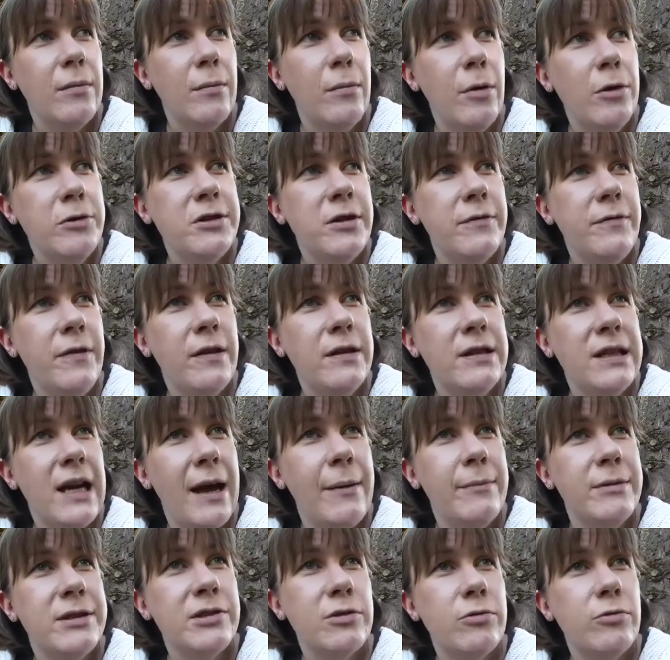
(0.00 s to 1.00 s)
most of the
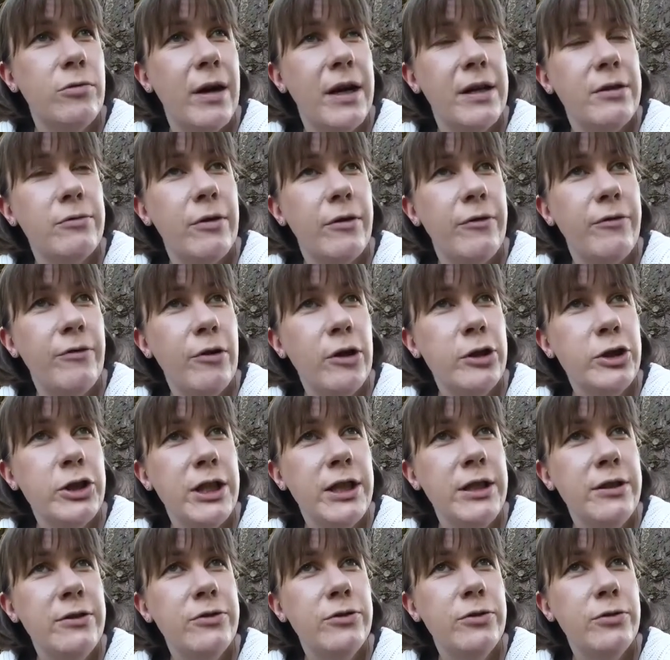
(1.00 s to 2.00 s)
time it's quite
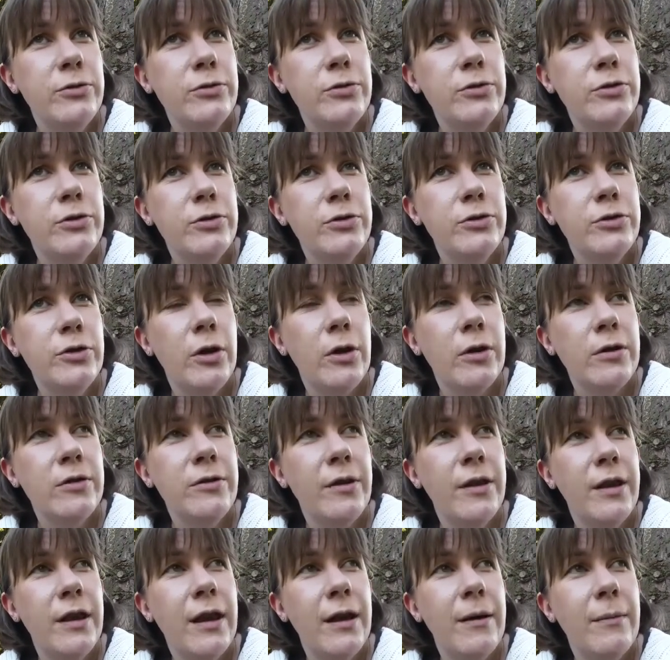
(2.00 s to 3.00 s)
refreshing to talk
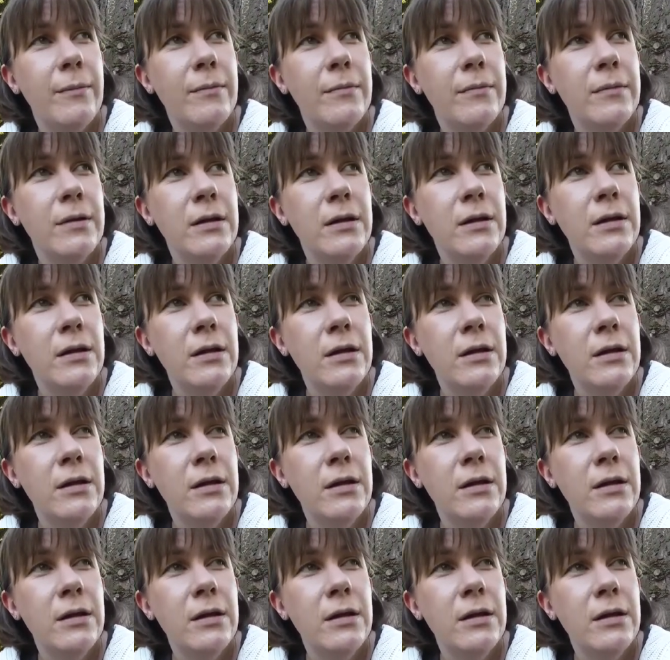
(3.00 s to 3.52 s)
to them.